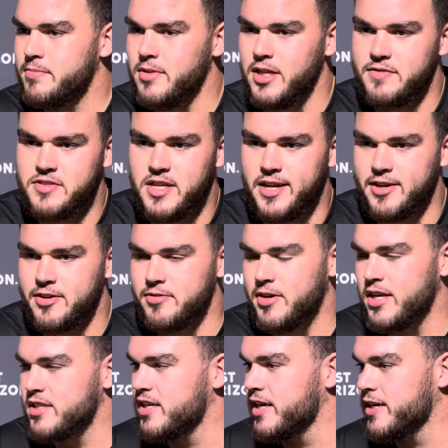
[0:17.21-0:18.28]
Left tackle,
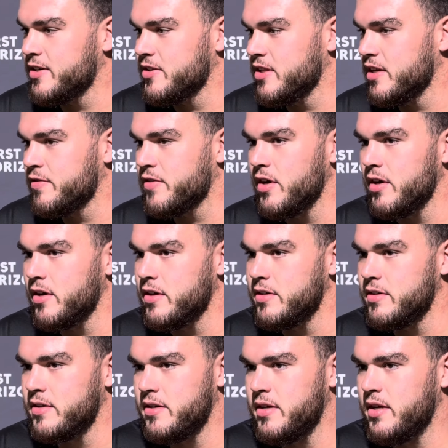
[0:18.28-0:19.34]
right tackle, left guard,
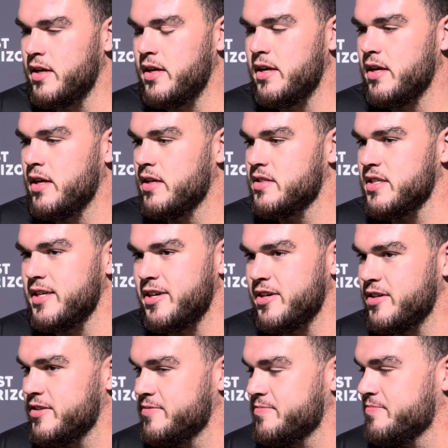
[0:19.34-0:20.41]

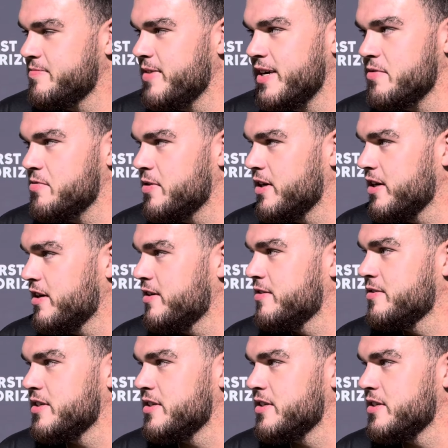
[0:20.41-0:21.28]
center, everywhere.